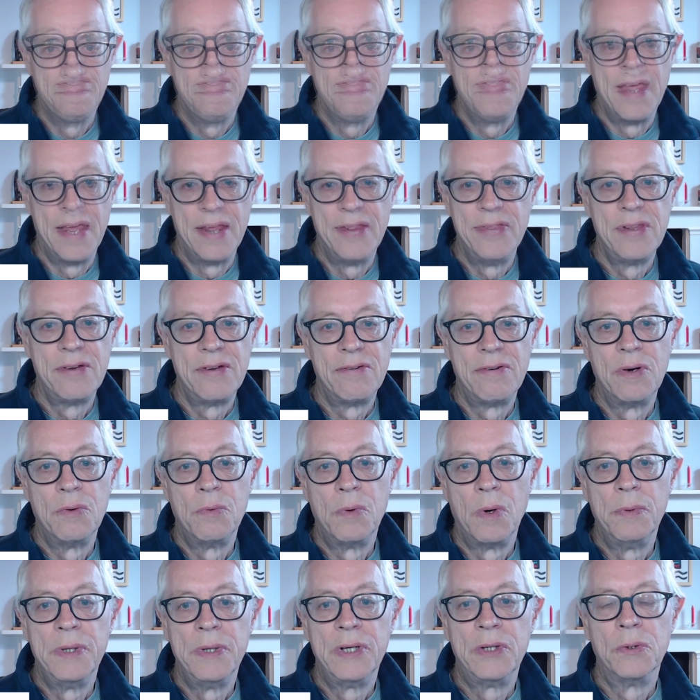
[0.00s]
Then there are
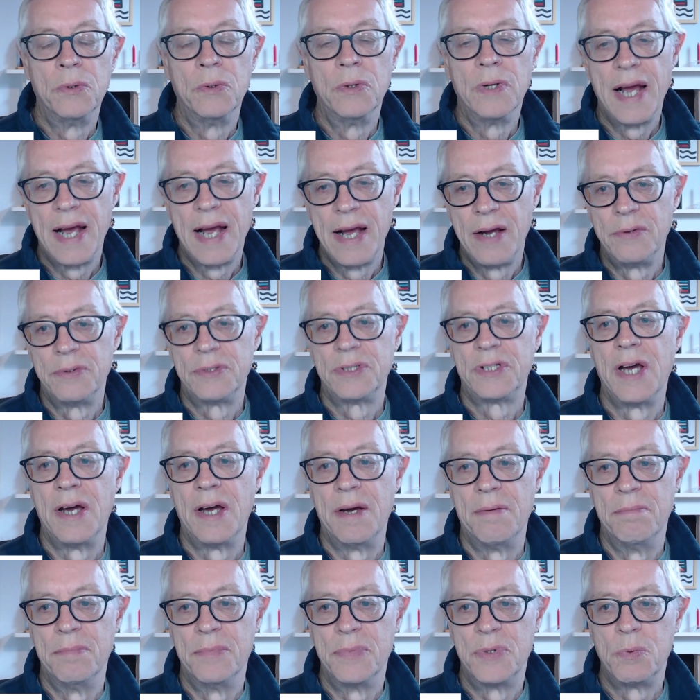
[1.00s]
what we call
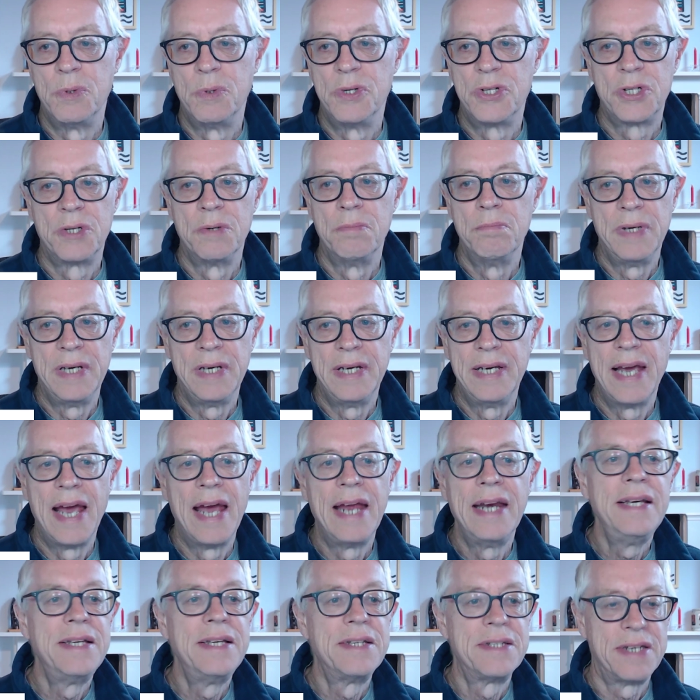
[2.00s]
outcomes, which can be
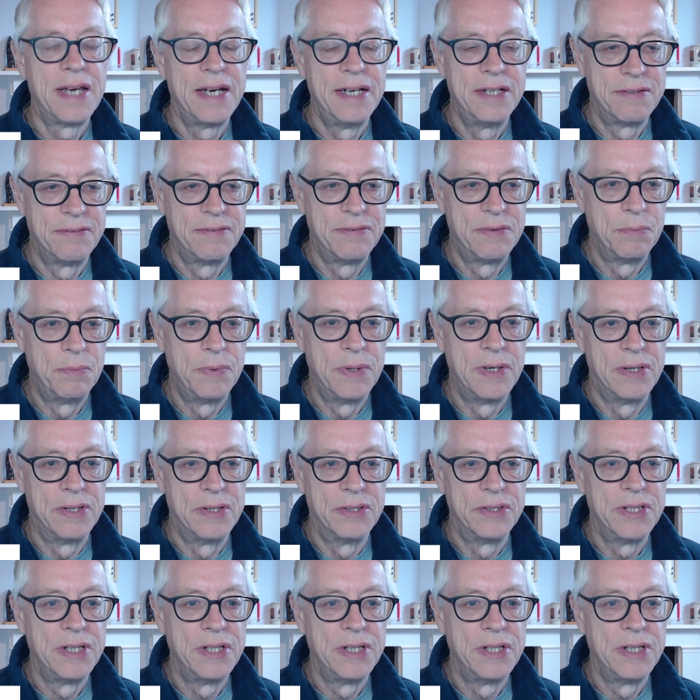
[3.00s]
any state of the world,